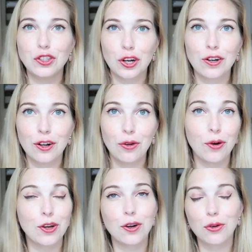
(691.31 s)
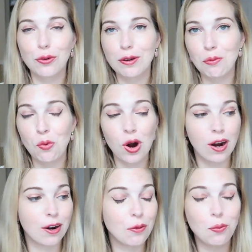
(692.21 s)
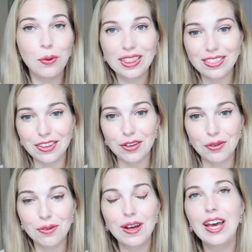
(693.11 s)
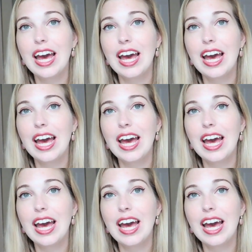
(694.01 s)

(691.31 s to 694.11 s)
journal or your grimoire with you.